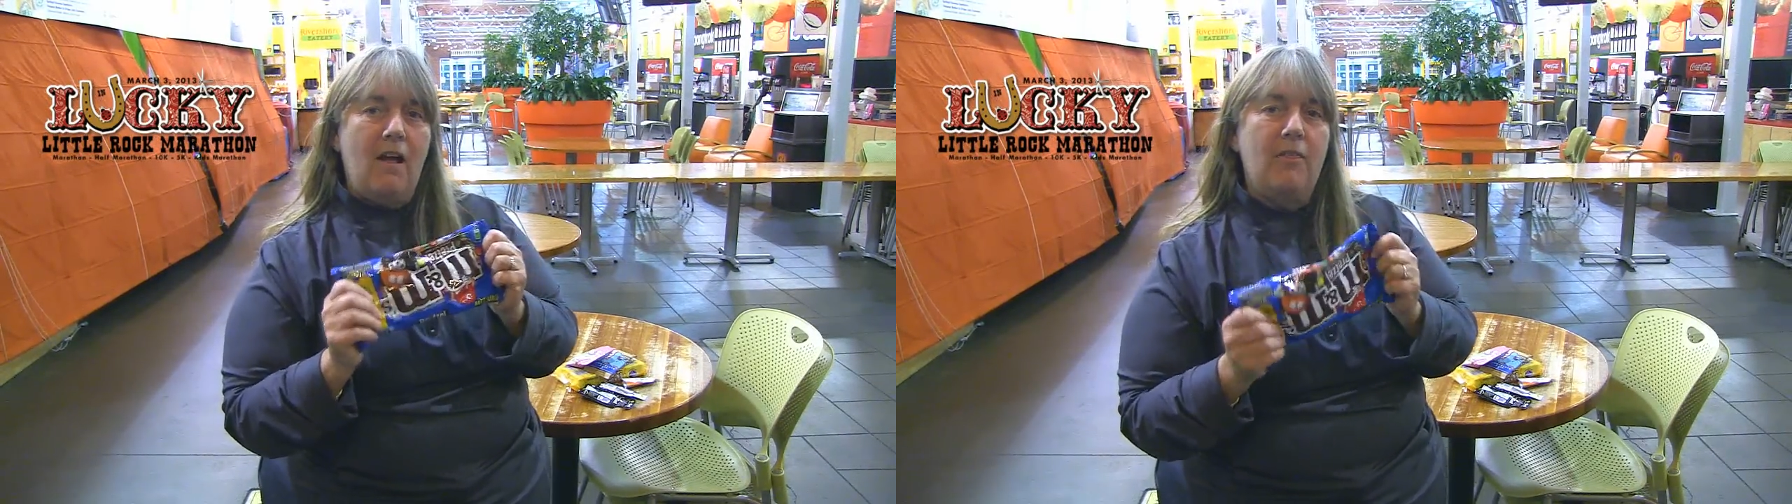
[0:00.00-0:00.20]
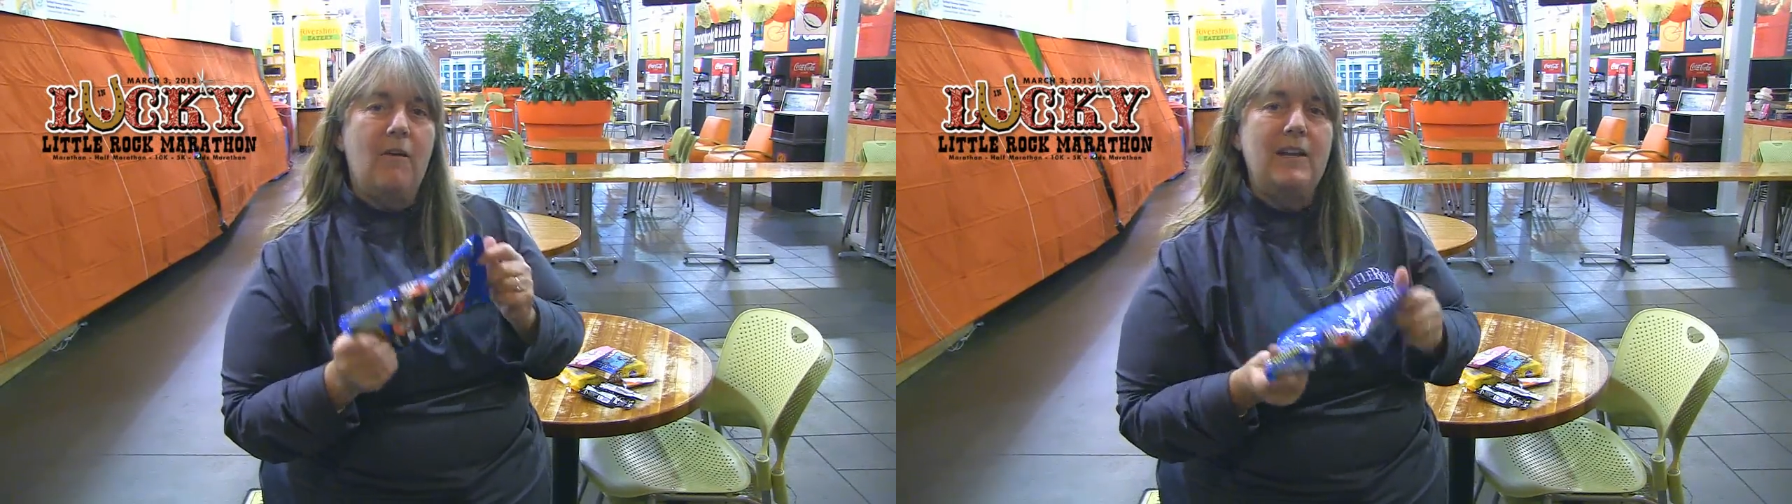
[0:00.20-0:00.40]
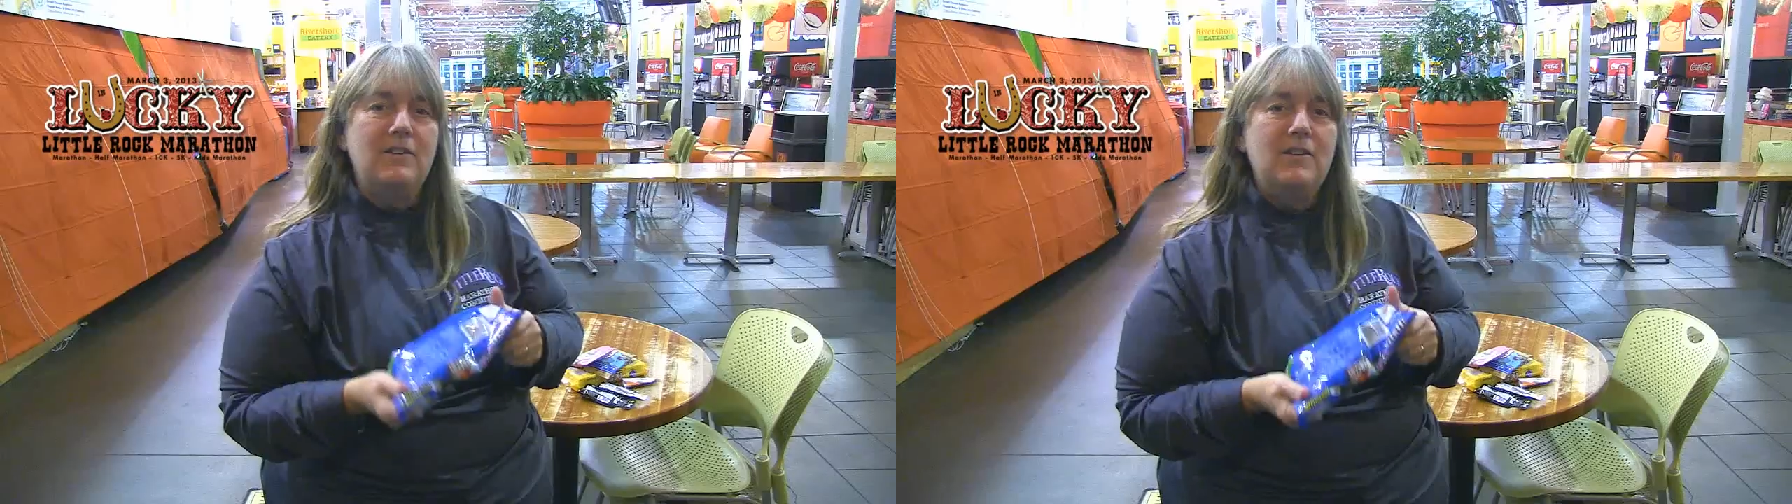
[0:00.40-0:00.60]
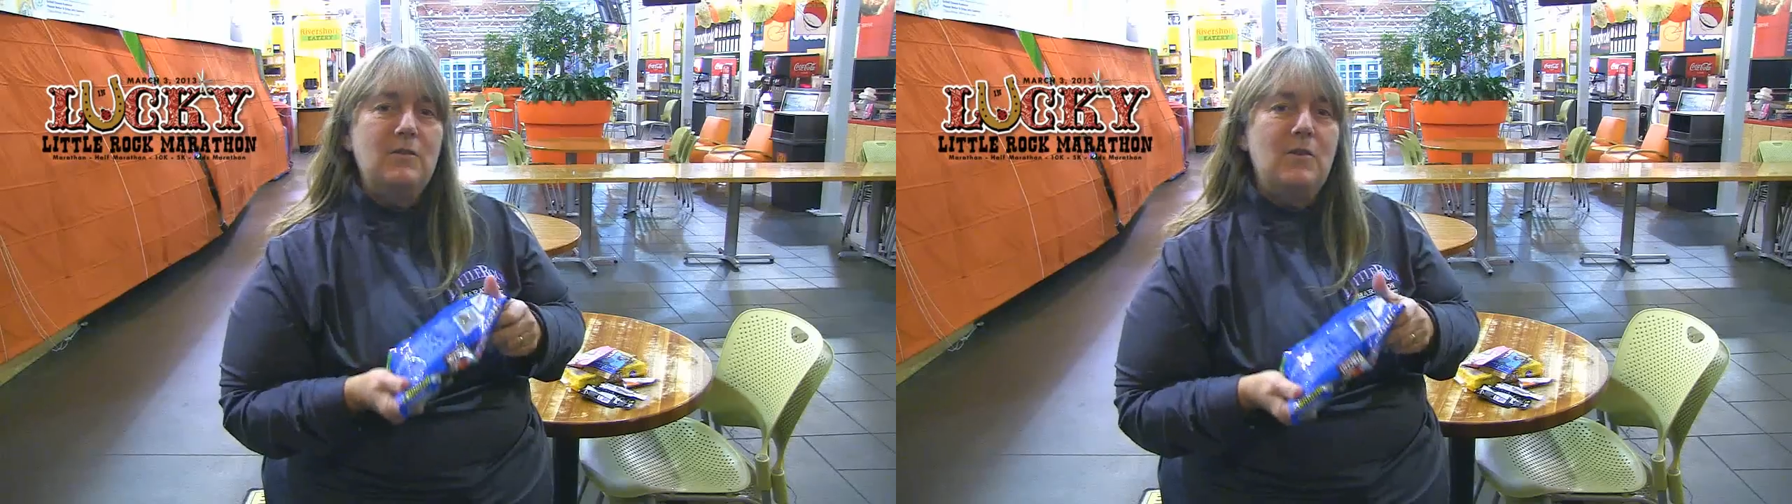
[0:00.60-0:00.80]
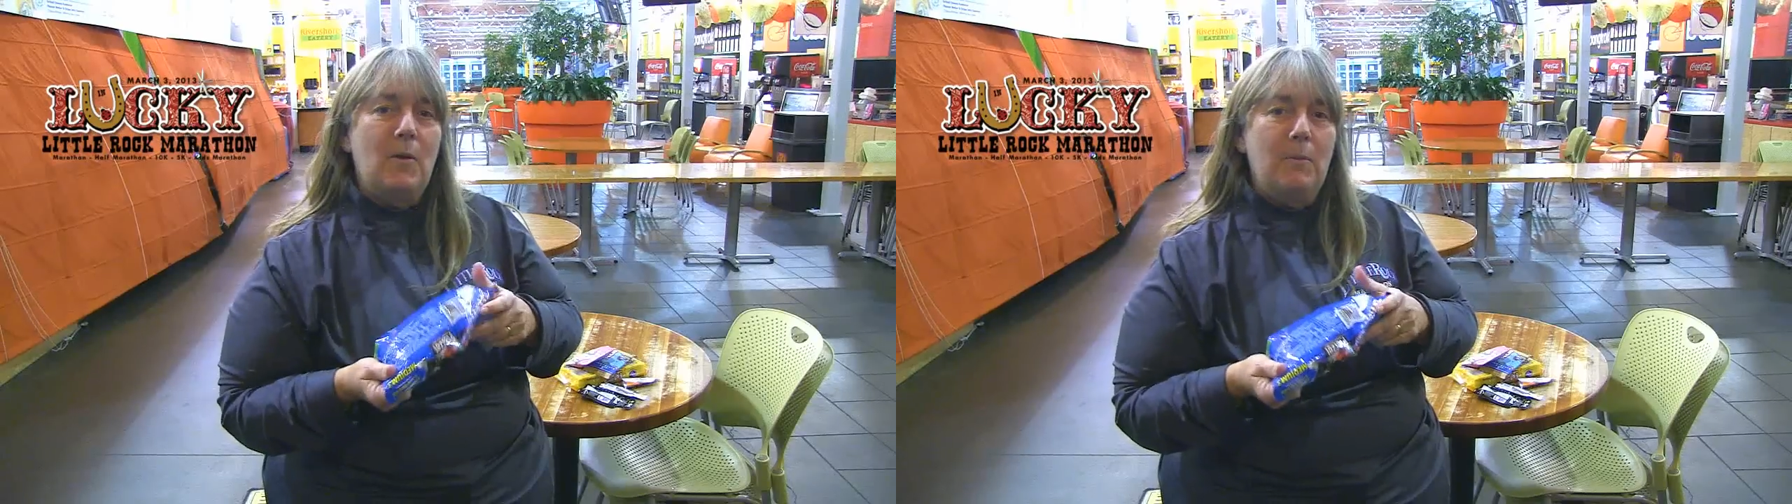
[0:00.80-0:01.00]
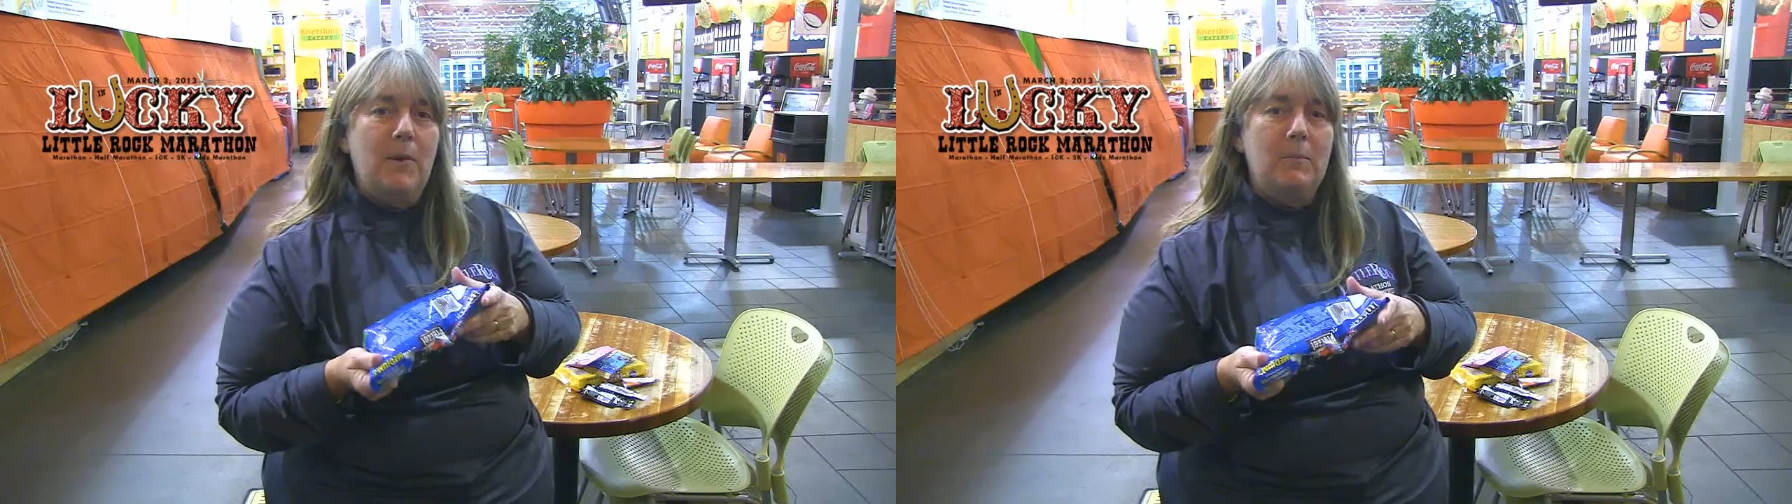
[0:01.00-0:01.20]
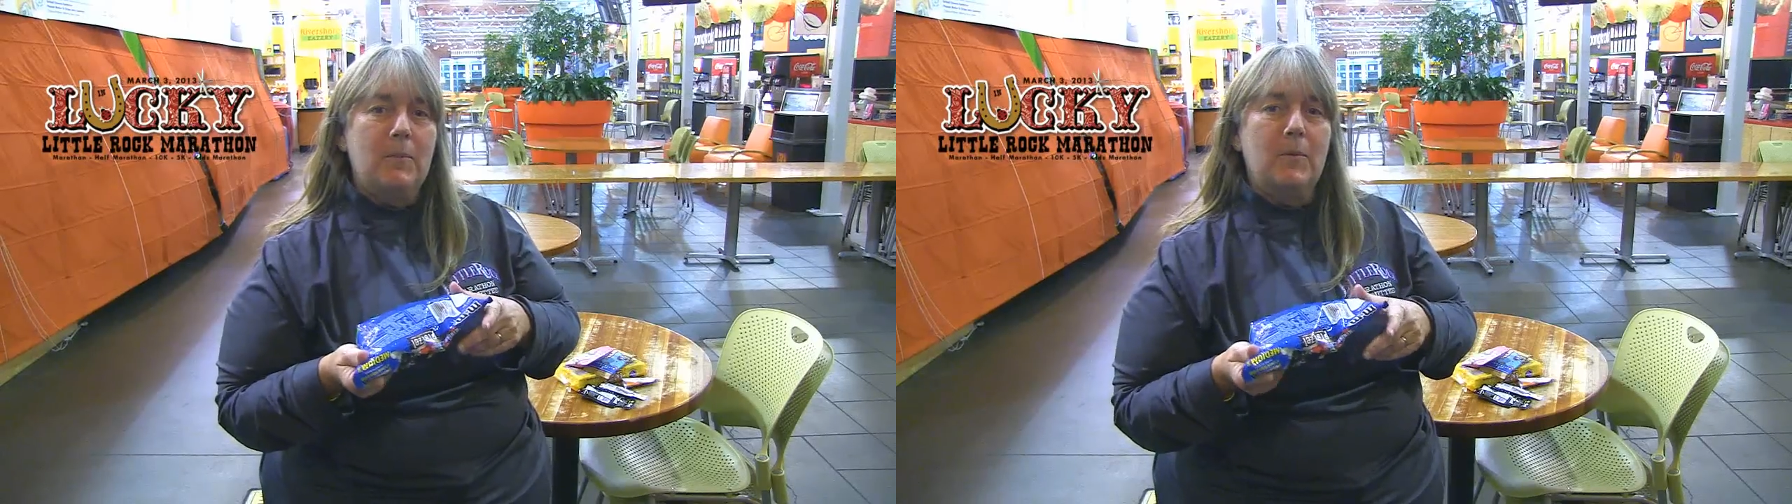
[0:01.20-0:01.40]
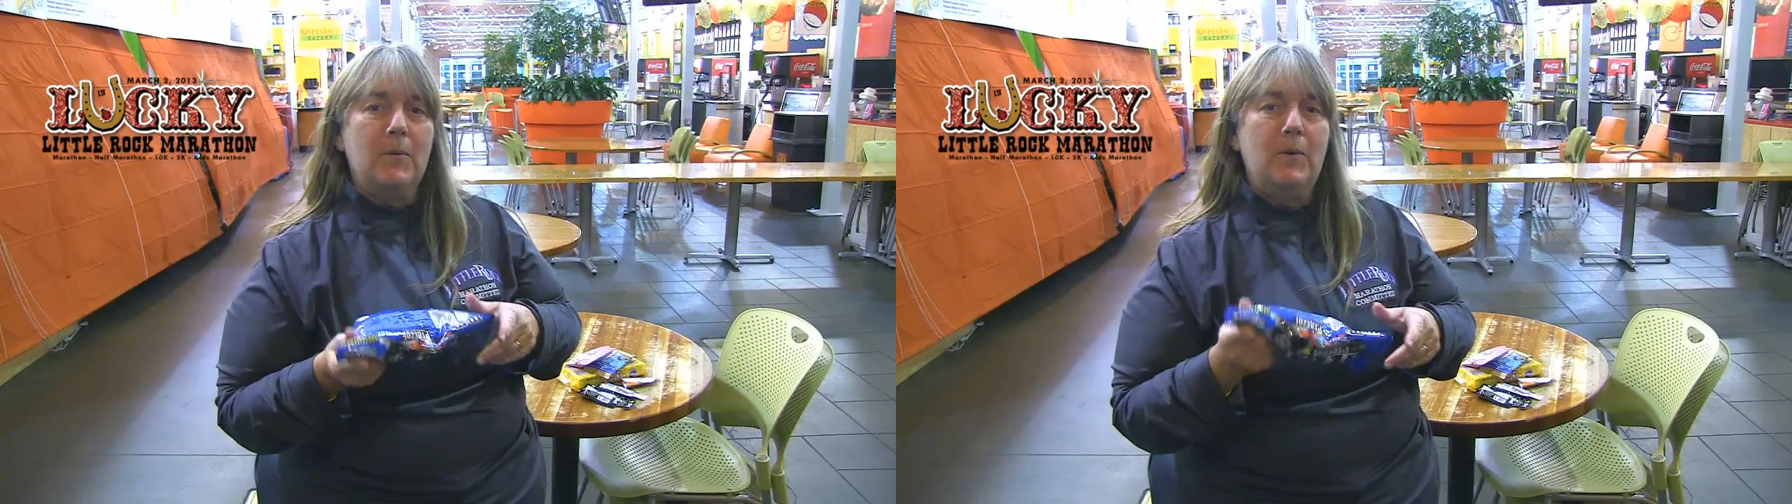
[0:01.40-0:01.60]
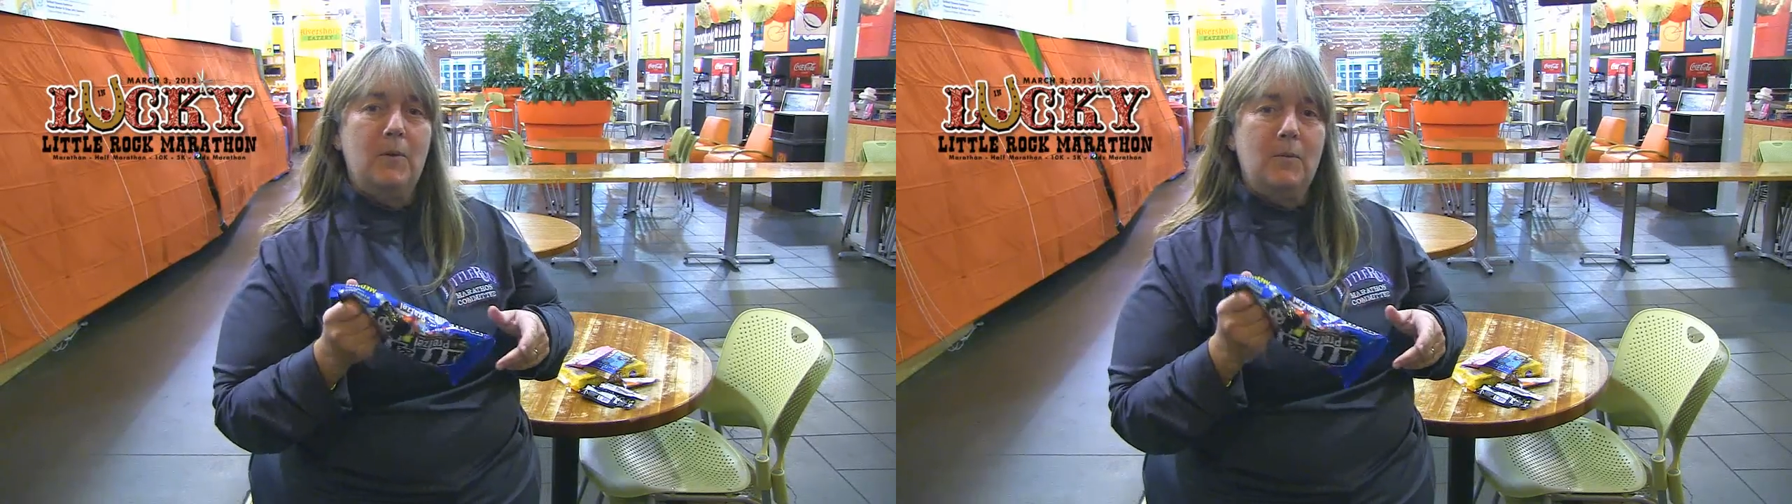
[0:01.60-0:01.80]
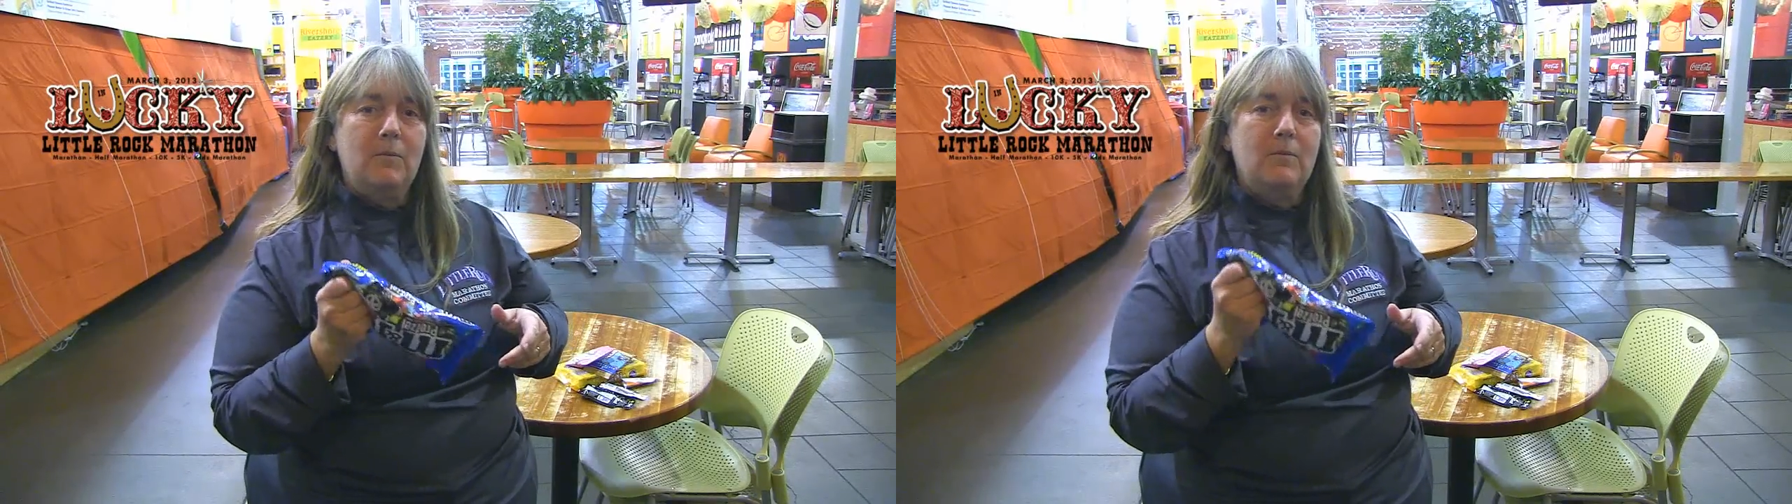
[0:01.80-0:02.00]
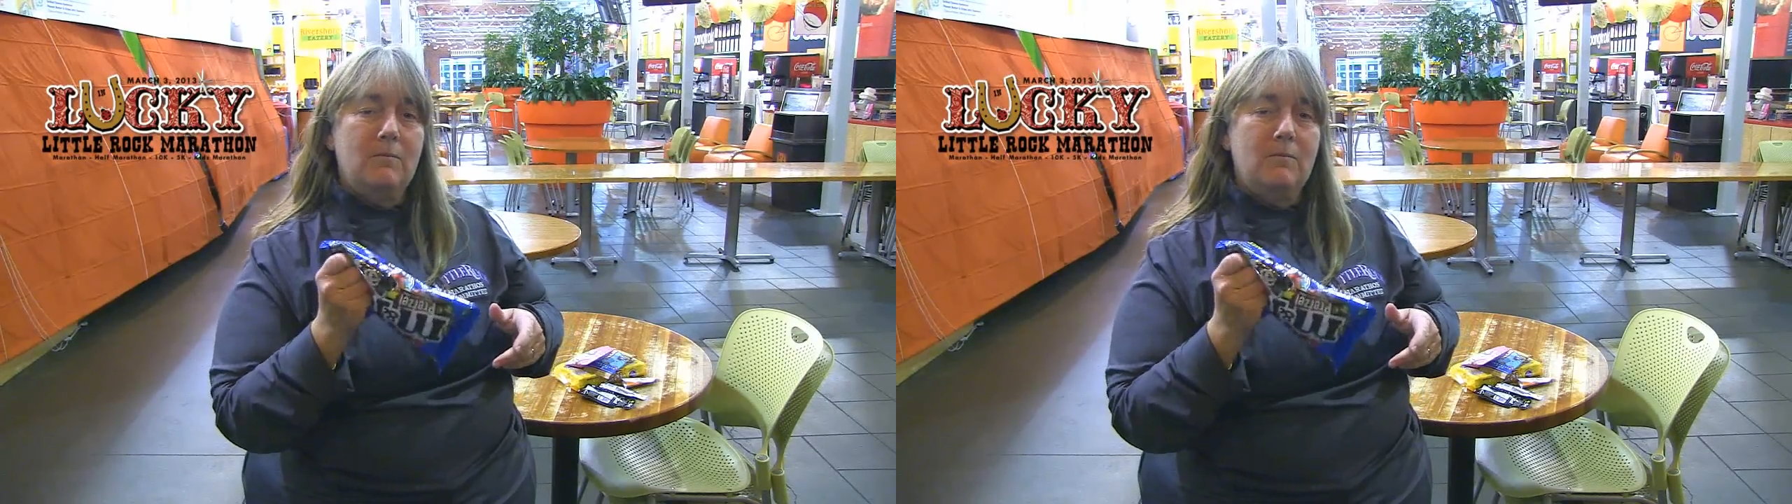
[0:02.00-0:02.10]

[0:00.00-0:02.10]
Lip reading: although I do know people who